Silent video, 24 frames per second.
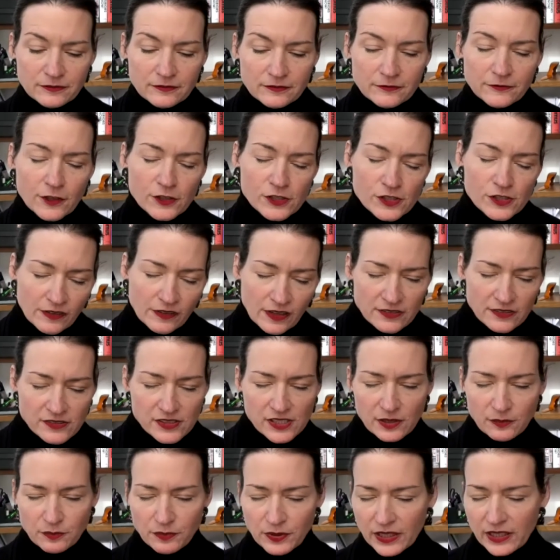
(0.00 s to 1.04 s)
First of all, I've
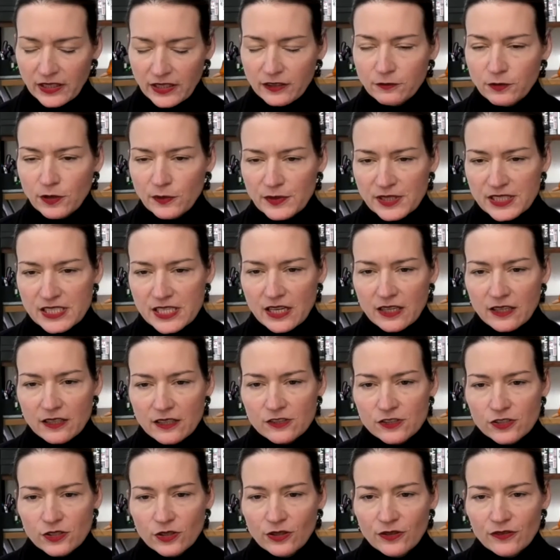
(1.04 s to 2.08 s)
seen plenty of women take
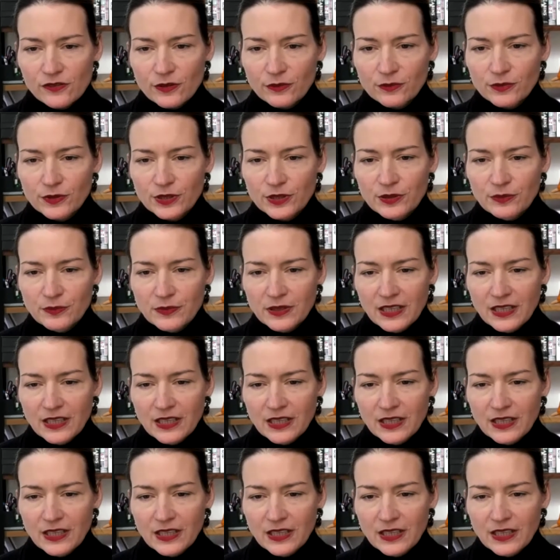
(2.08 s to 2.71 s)
control of the room.